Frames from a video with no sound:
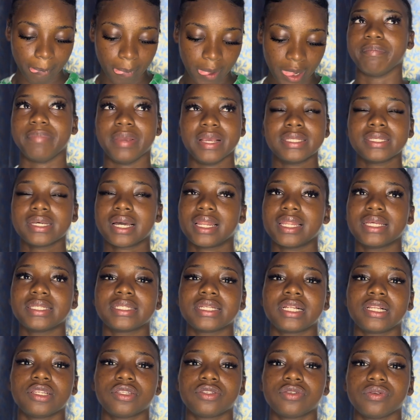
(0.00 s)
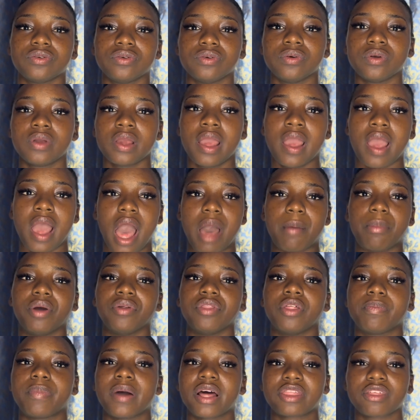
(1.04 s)
Basically tells you about
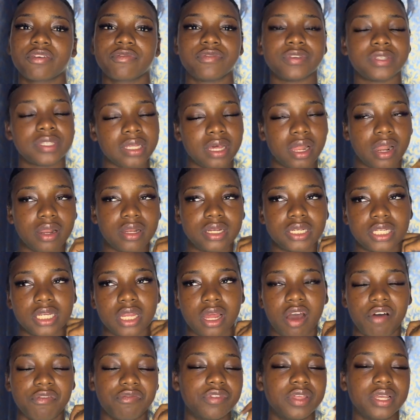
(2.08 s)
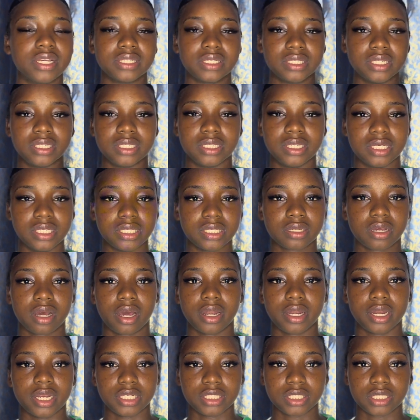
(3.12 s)
the pathophysiology of these disease
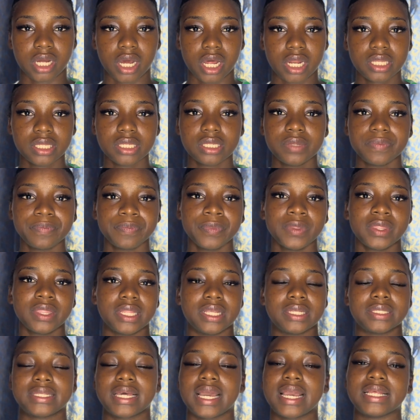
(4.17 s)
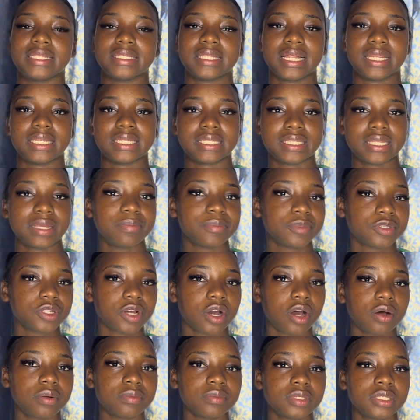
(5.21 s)
conditions, the signs and
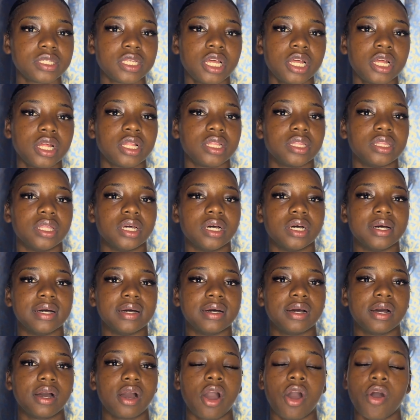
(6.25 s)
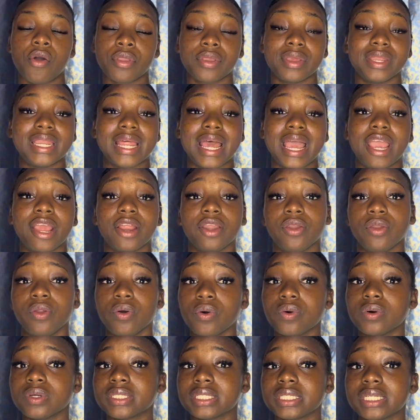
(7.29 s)
symptoms, the how you
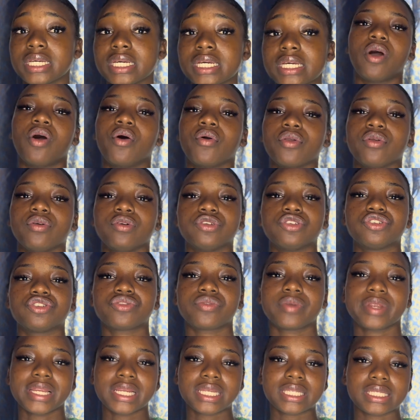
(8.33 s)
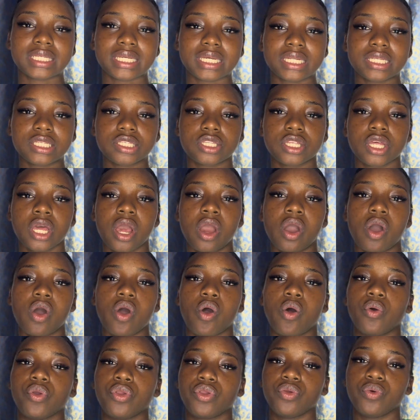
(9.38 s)
diagnose it, how you treat it,
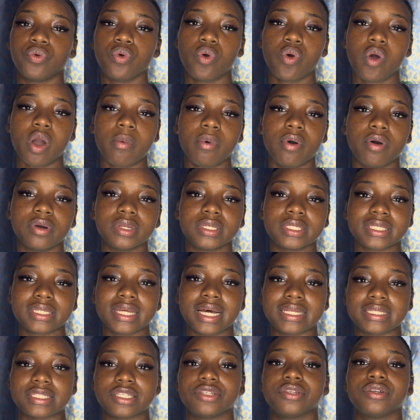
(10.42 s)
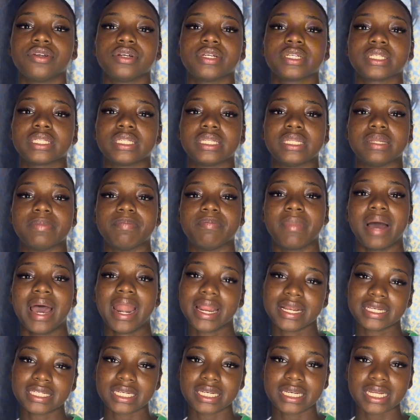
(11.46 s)
how you go about as a nurse
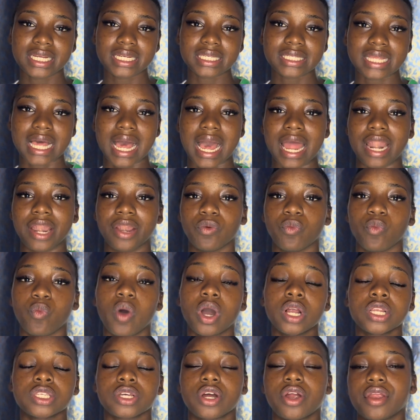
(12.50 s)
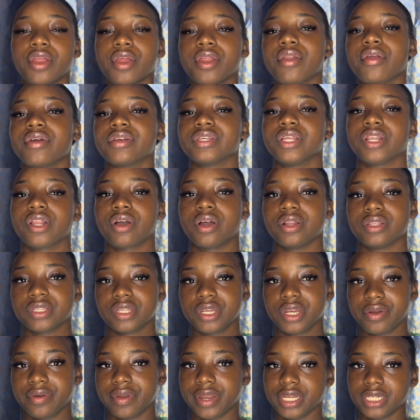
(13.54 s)
managing it, and what are your nursing
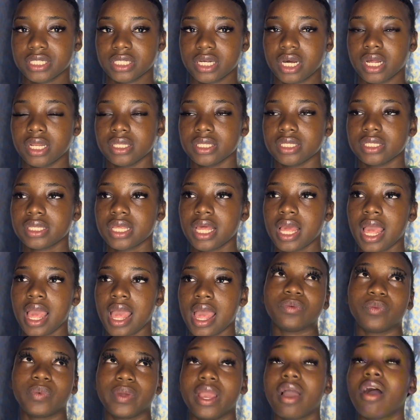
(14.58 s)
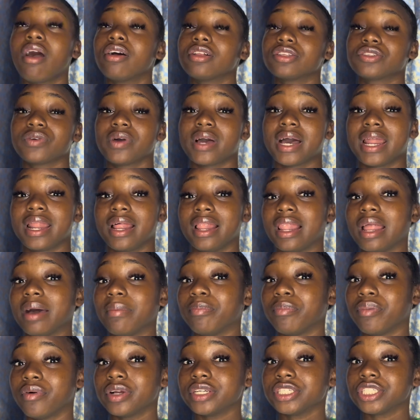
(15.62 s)
considerations. We also had a lab
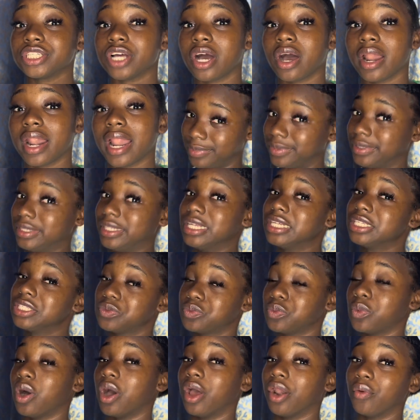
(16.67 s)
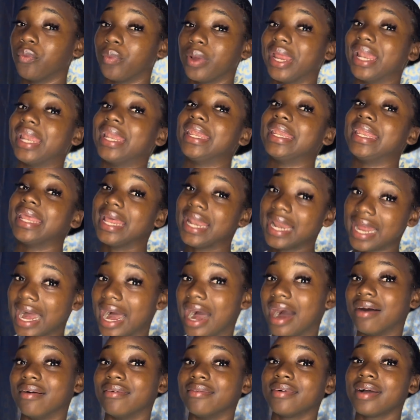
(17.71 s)
portion. This one we did
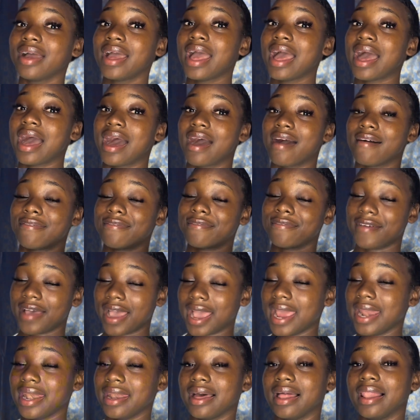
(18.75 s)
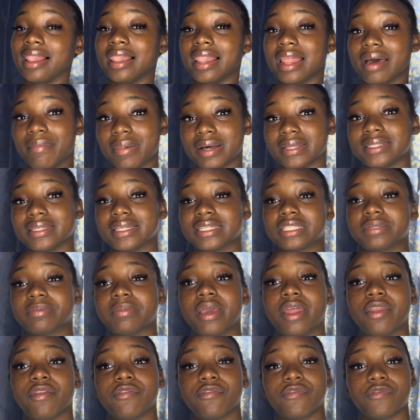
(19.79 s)
have a final lab
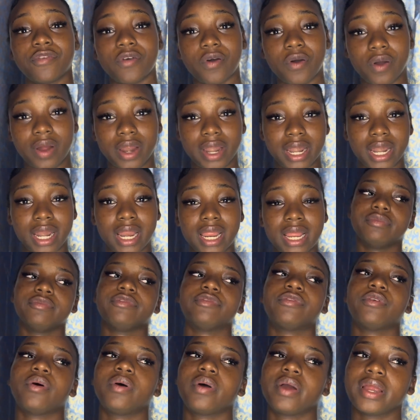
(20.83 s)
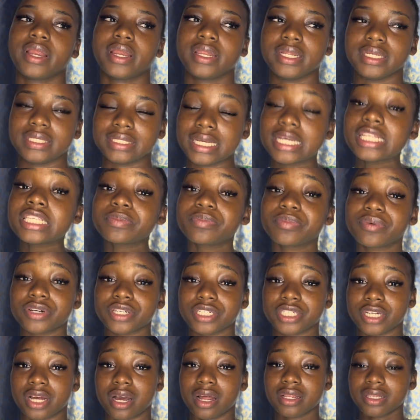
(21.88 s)
assessment for. For the test
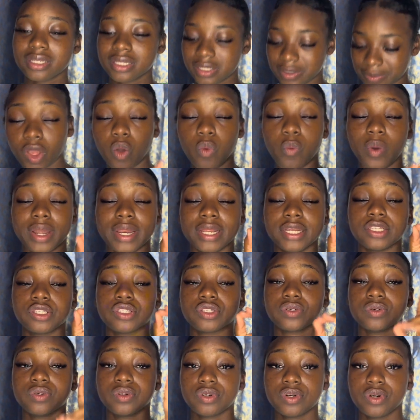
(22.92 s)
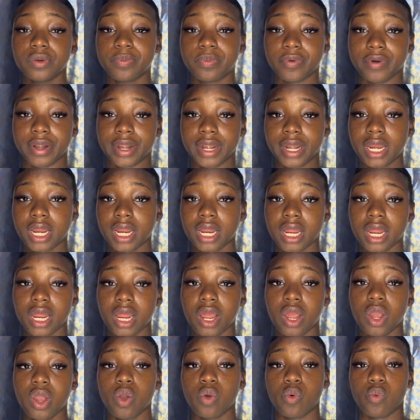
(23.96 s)
portions, we did 2 group work,
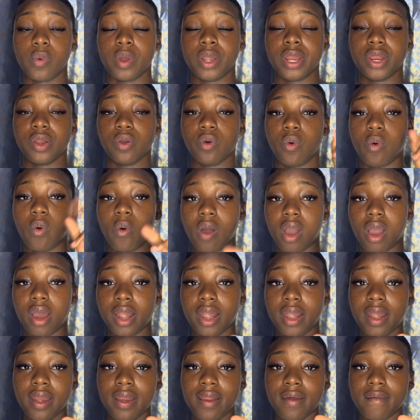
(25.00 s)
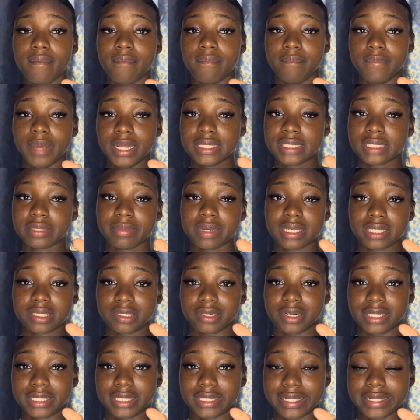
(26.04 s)
we did 1
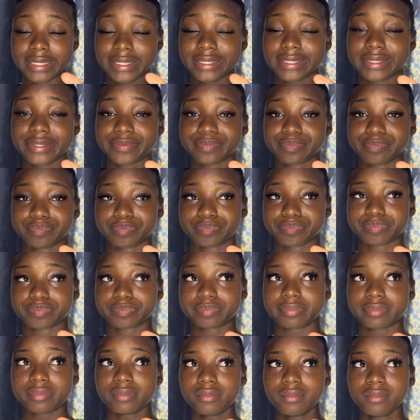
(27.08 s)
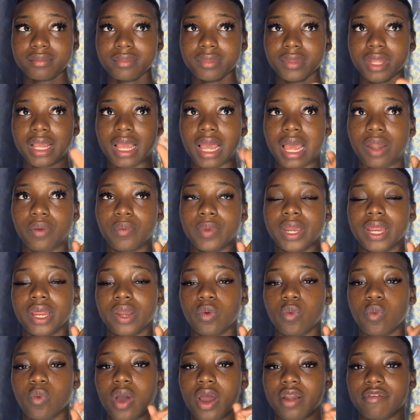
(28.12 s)
mid-semester test, and we did
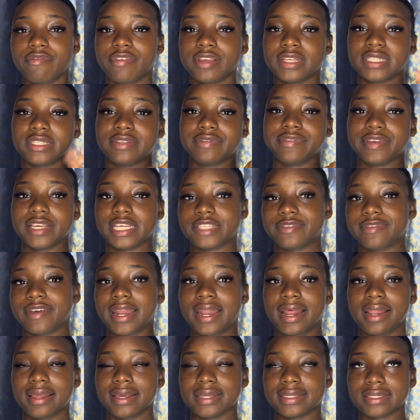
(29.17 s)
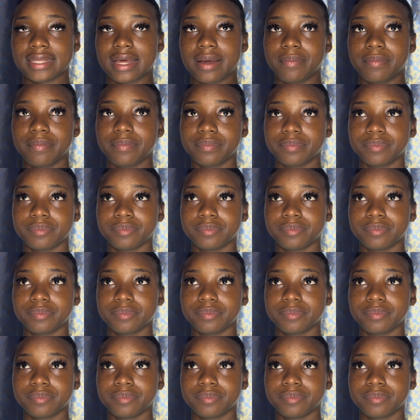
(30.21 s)
1 face-to-face final exam.